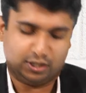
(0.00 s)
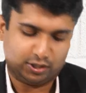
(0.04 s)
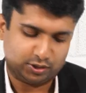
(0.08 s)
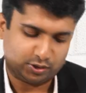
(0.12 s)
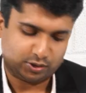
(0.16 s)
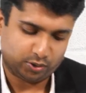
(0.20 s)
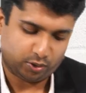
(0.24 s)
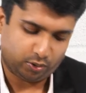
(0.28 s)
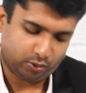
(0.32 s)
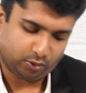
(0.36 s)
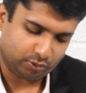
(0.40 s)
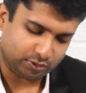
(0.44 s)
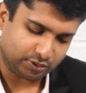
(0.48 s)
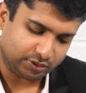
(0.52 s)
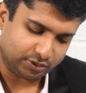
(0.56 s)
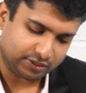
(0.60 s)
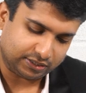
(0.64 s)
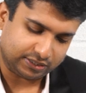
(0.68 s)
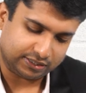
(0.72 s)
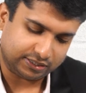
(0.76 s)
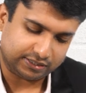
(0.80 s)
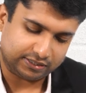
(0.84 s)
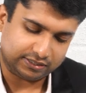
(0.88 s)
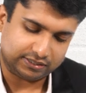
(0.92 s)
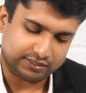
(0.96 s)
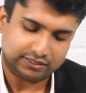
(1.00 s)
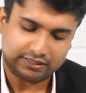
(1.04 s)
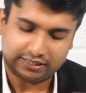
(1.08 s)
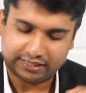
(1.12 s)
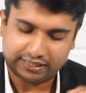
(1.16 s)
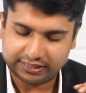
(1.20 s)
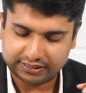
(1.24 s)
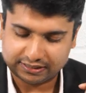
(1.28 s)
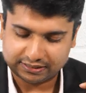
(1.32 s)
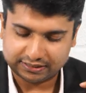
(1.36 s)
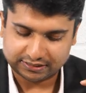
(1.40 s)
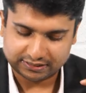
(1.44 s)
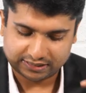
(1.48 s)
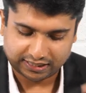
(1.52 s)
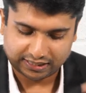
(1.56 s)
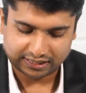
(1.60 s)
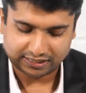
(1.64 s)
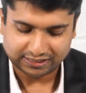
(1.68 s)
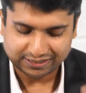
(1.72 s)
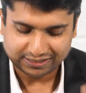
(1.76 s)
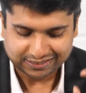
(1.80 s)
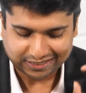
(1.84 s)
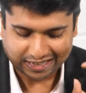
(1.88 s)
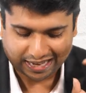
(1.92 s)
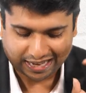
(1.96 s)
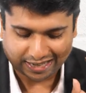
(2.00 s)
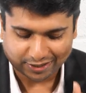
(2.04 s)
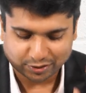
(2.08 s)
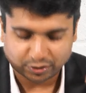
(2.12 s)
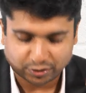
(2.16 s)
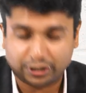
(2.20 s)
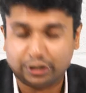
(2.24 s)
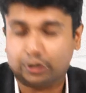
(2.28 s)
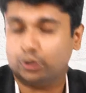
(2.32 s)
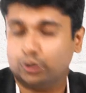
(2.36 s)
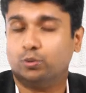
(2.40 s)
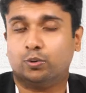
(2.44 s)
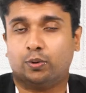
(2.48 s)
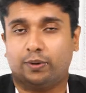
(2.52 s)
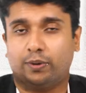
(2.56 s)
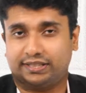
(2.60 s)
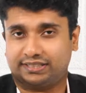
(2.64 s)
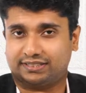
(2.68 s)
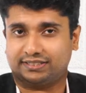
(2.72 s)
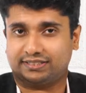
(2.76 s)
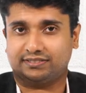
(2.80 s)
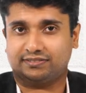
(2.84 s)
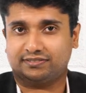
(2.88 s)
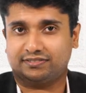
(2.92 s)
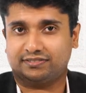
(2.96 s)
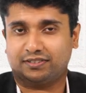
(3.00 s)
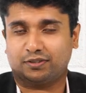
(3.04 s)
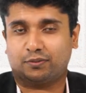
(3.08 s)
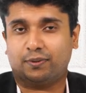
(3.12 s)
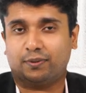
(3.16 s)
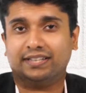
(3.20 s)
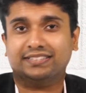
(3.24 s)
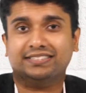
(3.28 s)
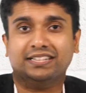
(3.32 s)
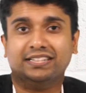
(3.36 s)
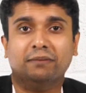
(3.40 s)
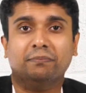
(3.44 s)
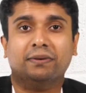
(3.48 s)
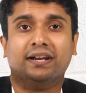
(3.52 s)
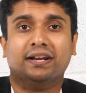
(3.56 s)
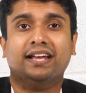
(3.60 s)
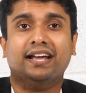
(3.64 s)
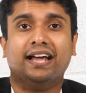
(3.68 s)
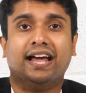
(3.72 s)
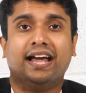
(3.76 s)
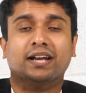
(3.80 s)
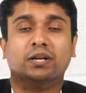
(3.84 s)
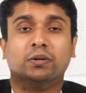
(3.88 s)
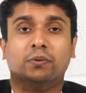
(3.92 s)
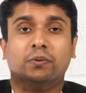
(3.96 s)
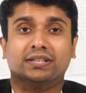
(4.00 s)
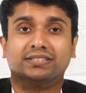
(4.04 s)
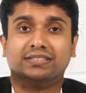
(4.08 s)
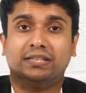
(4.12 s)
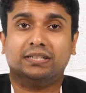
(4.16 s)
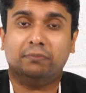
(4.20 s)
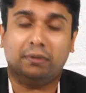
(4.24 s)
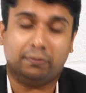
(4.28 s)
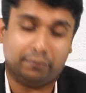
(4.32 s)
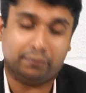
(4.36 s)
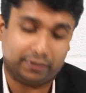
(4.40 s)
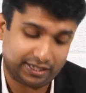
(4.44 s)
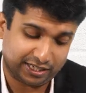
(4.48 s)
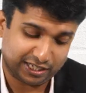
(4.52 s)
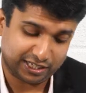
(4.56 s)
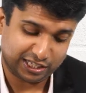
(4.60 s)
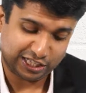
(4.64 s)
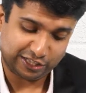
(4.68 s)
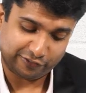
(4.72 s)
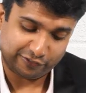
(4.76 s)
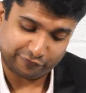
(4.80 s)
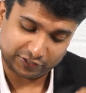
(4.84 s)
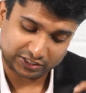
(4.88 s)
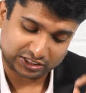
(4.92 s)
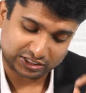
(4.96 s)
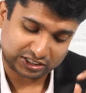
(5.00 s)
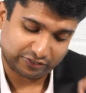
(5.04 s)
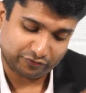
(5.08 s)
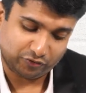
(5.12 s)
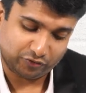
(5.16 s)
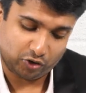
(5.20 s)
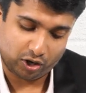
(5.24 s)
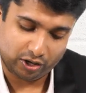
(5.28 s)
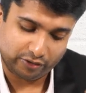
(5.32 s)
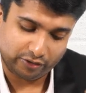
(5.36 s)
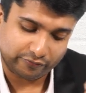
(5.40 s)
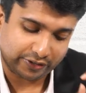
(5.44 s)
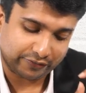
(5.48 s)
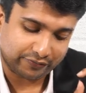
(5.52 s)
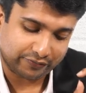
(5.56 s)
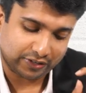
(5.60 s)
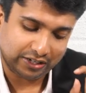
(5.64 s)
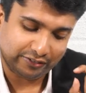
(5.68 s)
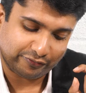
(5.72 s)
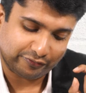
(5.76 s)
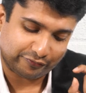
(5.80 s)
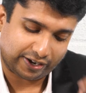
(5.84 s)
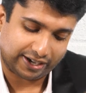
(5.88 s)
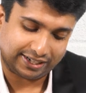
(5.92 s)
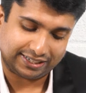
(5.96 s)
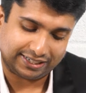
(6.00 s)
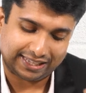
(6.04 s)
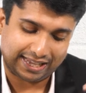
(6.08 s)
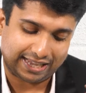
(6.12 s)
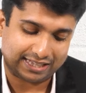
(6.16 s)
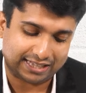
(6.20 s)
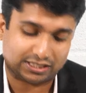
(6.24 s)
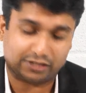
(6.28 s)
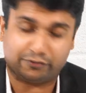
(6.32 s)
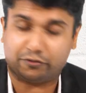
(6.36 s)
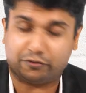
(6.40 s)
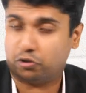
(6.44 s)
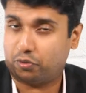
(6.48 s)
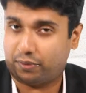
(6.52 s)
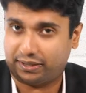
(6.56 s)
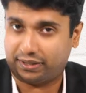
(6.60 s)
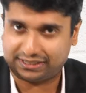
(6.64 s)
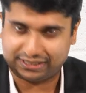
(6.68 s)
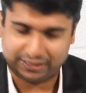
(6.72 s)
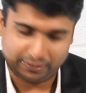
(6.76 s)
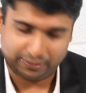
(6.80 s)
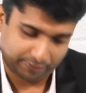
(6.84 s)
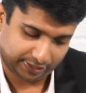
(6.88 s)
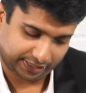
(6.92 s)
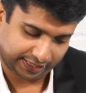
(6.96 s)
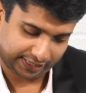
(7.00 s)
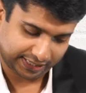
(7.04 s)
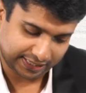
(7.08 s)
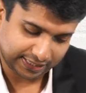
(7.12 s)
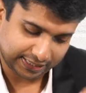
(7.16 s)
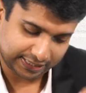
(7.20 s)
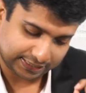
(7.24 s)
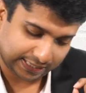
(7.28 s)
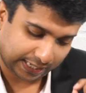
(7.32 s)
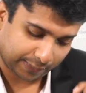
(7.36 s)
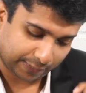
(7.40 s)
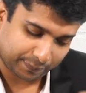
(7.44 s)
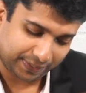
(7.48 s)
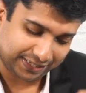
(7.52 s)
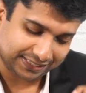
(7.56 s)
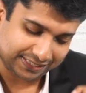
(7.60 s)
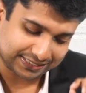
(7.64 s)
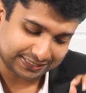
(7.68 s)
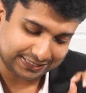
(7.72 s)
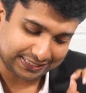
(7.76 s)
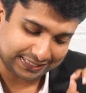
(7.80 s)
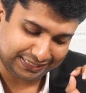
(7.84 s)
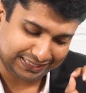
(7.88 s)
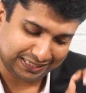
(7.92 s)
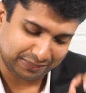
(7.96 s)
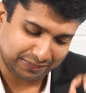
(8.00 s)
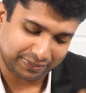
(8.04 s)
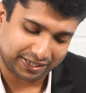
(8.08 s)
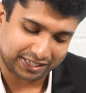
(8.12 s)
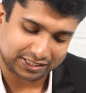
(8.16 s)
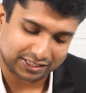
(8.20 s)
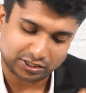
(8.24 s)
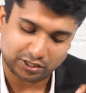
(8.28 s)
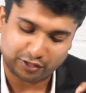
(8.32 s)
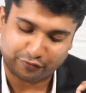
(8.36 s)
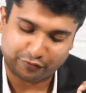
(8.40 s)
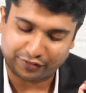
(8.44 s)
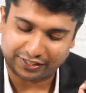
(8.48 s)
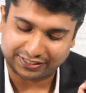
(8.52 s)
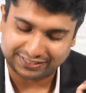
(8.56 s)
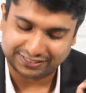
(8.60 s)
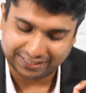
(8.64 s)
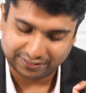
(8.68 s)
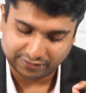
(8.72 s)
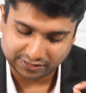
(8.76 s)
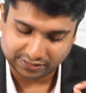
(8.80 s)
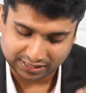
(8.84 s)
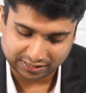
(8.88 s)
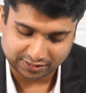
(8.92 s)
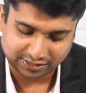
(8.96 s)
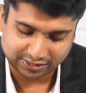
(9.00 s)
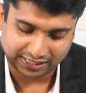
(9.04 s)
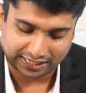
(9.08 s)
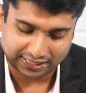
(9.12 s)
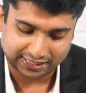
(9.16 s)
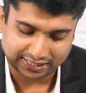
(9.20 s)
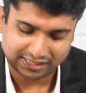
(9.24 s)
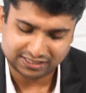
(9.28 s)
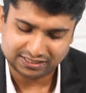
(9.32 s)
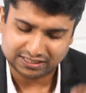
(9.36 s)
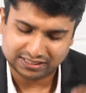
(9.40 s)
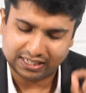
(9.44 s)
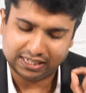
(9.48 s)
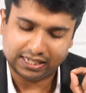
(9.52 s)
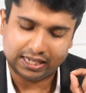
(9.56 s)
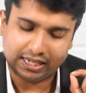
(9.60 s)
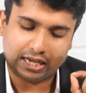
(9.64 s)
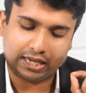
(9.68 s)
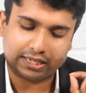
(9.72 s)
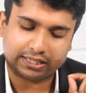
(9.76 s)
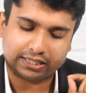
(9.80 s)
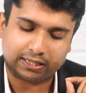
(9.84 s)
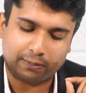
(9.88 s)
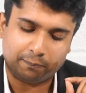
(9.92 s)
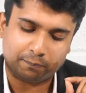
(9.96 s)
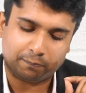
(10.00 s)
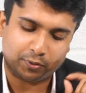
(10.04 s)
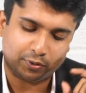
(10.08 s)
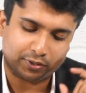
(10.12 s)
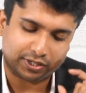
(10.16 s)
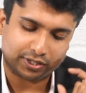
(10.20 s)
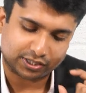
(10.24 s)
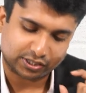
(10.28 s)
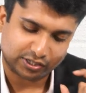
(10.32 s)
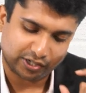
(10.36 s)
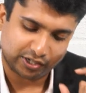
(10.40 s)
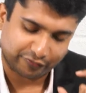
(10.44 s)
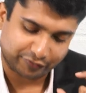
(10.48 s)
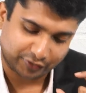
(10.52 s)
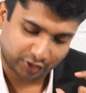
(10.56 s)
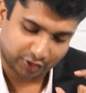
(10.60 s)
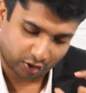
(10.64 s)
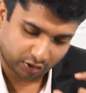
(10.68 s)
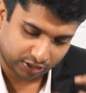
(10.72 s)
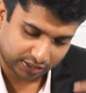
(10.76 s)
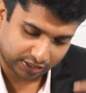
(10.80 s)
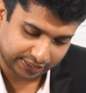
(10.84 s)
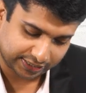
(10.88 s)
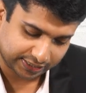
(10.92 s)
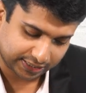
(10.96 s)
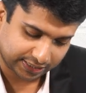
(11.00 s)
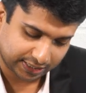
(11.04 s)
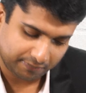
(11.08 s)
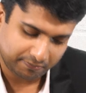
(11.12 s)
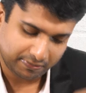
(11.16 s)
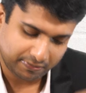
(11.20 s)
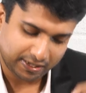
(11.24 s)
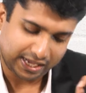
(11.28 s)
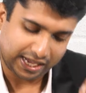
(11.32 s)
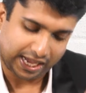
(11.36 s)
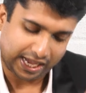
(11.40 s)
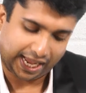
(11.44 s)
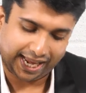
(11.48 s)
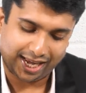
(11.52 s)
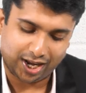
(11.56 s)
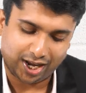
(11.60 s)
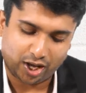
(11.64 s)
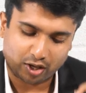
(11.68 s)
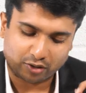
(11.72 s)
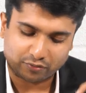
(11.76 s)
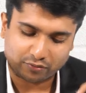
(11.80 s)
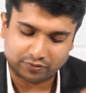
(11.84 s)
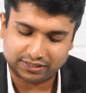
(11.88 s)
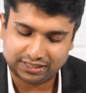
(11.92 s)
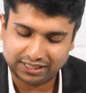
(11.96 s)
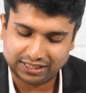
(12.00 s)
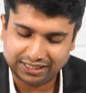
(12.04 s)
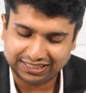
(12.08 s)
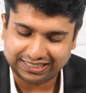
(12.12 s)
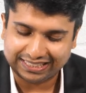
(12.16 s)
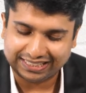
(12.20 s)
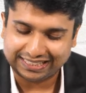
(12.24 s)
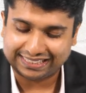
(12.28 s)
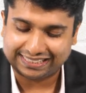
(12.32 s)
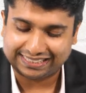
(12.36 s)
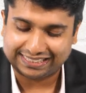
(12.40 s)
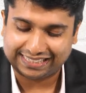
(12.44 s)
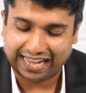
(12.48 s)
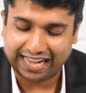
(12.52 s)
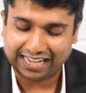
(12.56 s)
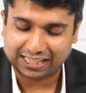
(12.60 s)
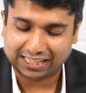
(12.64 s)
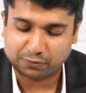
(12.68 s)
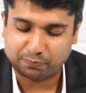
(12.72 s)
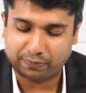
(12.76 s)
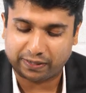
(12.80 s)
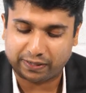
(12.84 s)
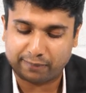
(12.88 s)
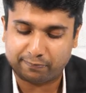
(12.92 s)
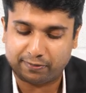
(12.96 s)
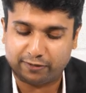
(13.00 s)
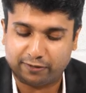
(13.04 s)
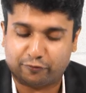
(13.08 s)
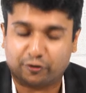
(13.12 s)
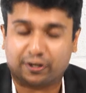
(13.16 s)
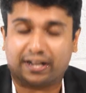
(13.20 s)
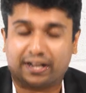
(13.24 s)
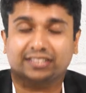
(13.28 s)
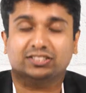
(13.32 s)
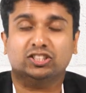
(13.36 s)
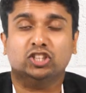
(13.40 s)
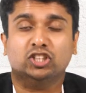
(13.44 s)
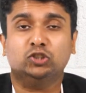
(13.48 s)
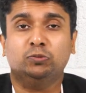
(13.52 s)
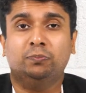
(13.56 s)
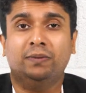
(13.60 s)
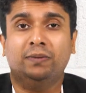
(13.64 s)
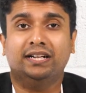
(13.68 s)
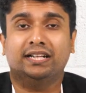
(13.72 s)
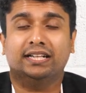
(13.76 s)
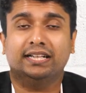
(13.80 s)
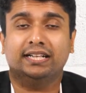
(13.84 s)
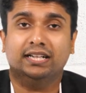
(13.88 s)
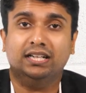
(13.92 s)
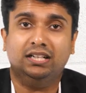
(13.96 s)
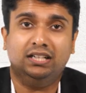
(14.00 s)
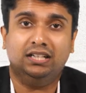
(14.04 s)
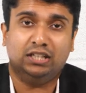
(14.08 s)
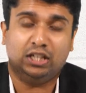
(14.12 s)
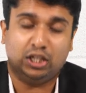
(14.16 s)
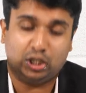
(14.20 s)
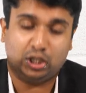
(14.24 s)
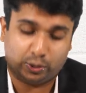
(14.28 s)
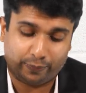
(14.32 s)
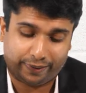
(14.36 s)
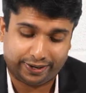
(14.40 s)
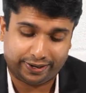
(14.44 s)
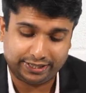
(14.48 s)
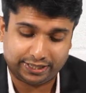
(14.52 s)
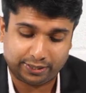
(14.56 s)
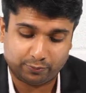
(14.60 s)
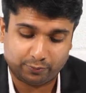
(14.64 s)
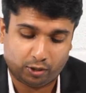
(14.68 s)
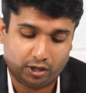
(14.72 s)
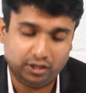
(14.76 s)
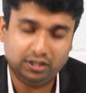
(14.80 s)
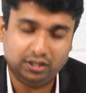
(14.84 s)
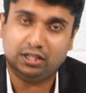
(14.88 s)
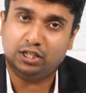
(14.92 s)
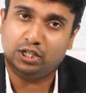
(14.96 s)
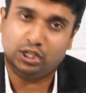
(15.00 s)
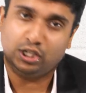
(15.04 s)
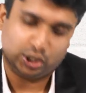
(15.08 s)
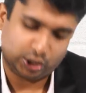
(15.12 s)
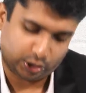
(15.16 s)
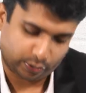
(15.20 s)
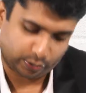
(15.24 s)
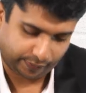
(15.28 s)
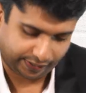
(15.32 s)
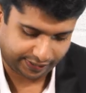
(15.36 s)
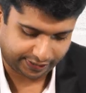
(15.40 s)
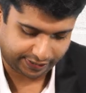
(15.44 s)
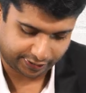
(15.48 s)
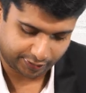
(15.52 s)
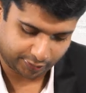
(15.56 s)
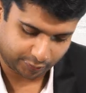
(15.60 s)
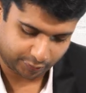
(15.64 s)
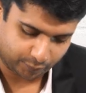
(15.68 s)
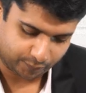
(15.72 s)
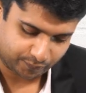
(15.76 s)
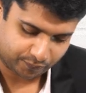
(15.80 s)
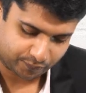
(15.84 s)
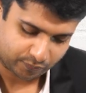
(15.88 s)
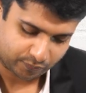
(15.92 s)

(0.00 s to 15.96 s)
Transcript: So there is actually two questions, question number A and question number B. First of all, we will find the answer for question number A. That means determination of residential status and computation of total income along with the tax payable for assessment year 21-22.